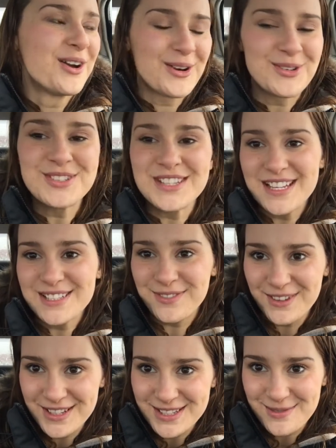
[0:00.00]
Coach says
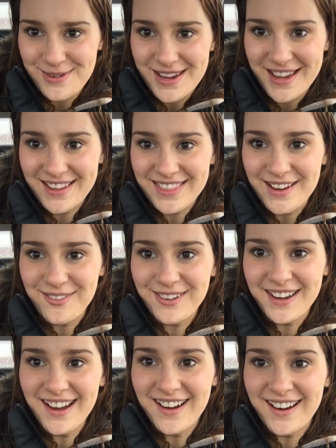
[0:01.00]
for this week that
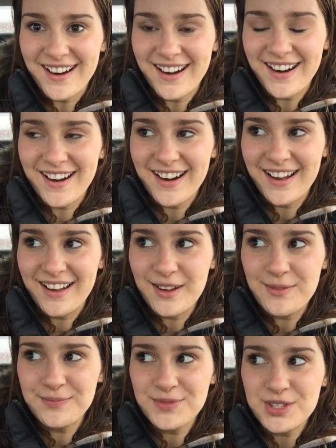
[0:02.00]
we are
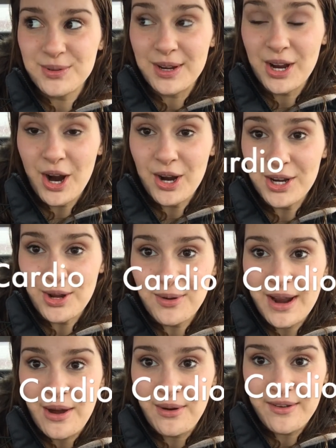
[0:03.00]
doing cardio
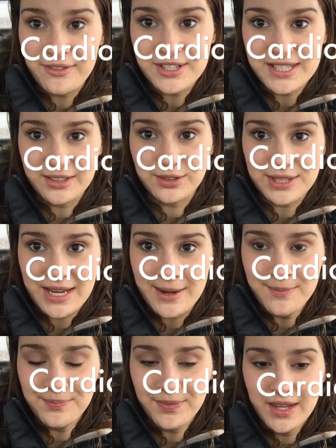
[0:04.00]
now every single
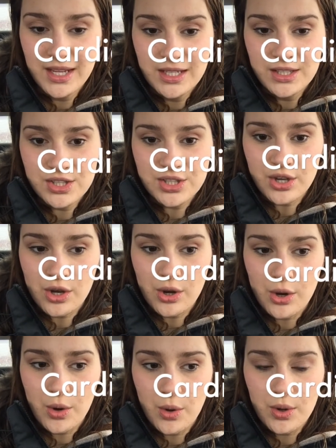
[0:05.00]
day.
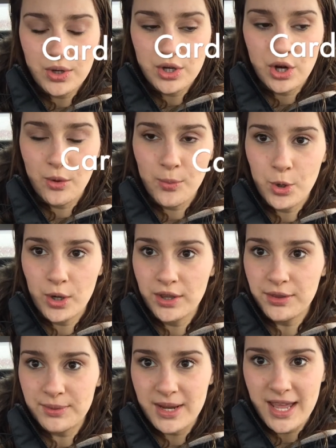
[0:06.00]
So no more
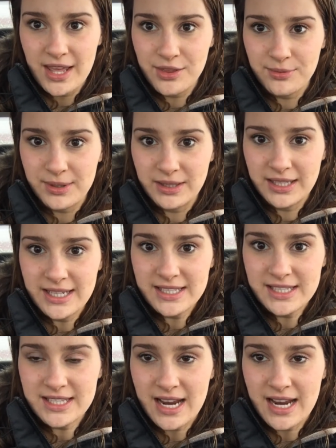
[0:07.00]
three hit, three lifts.